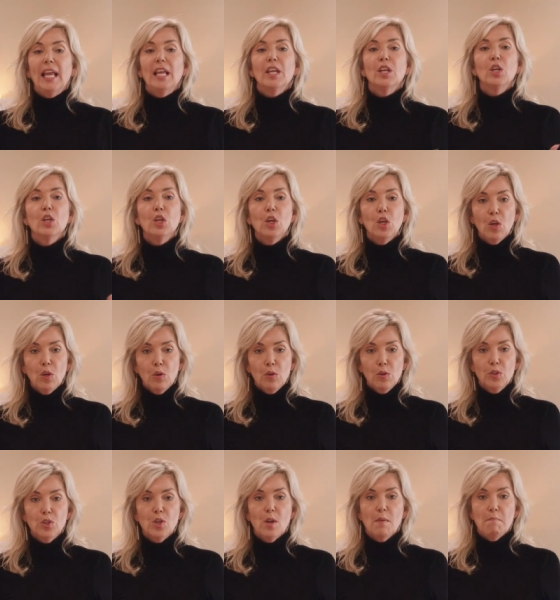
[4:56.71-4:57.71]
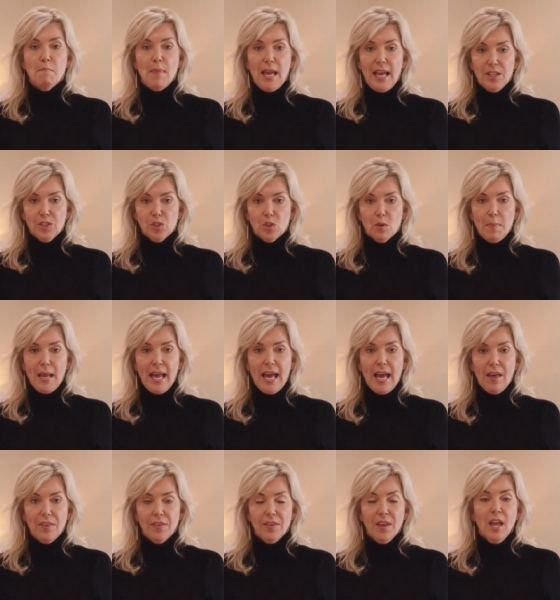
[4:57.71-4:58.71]
a huge master
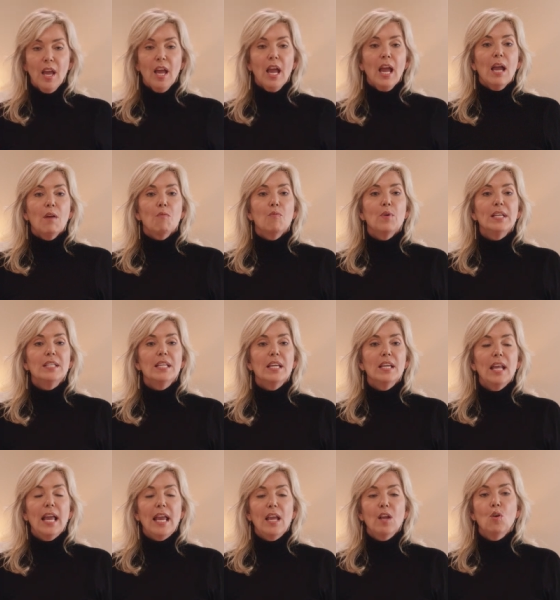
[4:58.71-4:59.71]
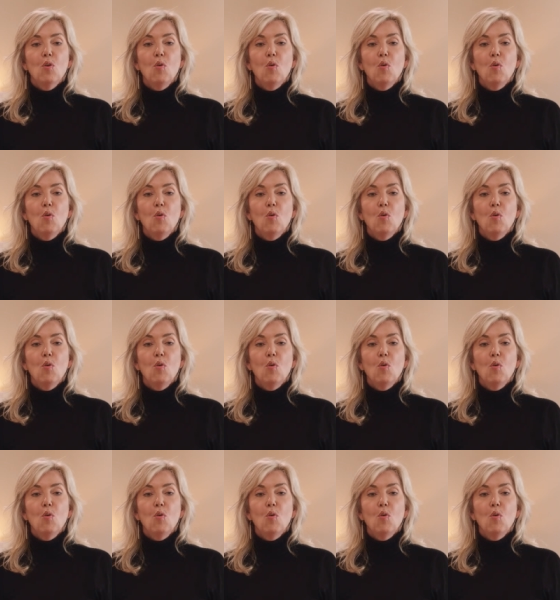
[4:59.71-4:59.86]
bath. We did a